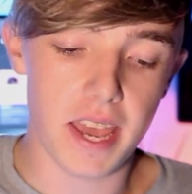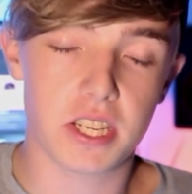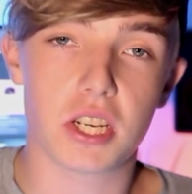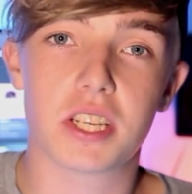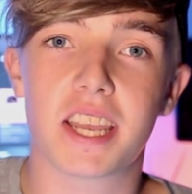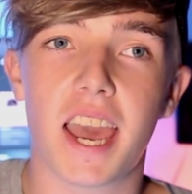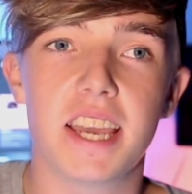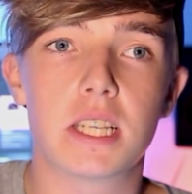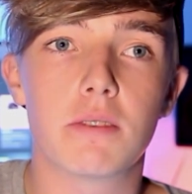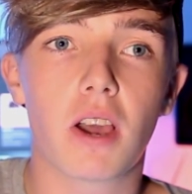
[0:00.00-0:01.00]
It's just a
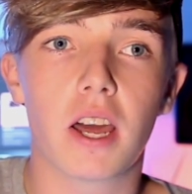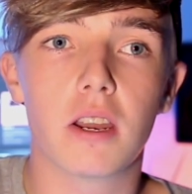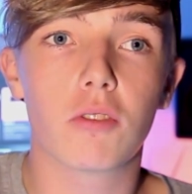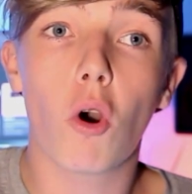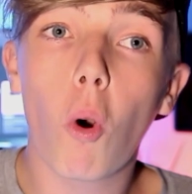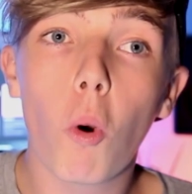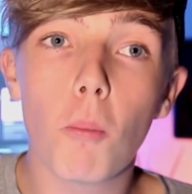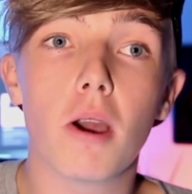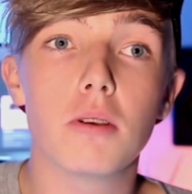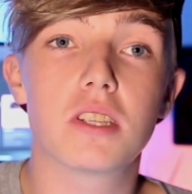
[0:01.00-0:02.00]
case of kind of
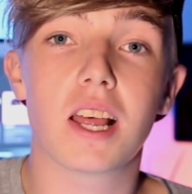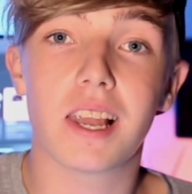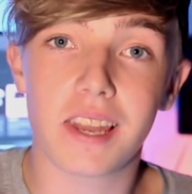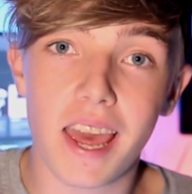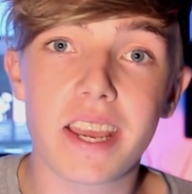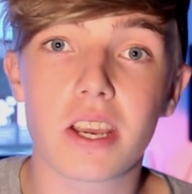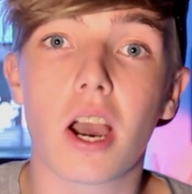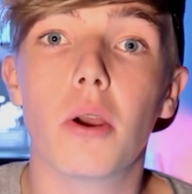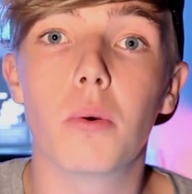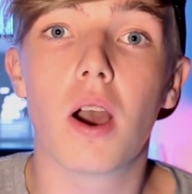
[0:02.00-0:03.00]
almost letting
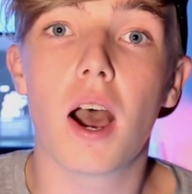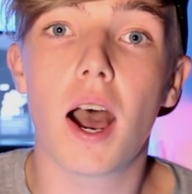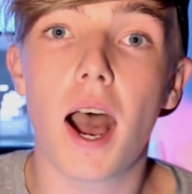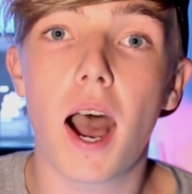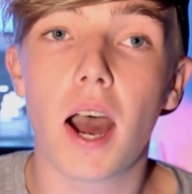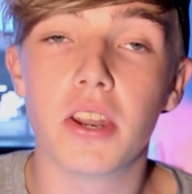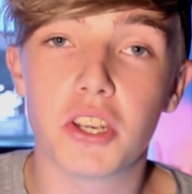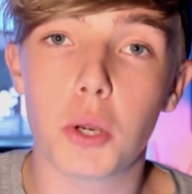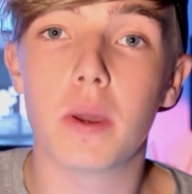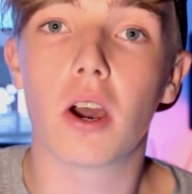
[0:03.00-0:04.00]
go
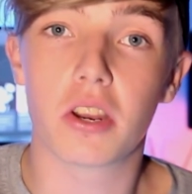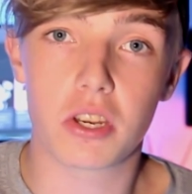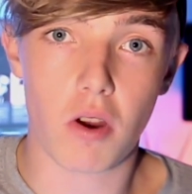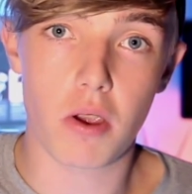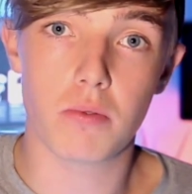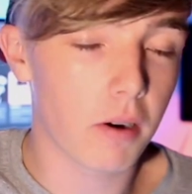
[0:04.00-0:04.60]
and doing it on your own.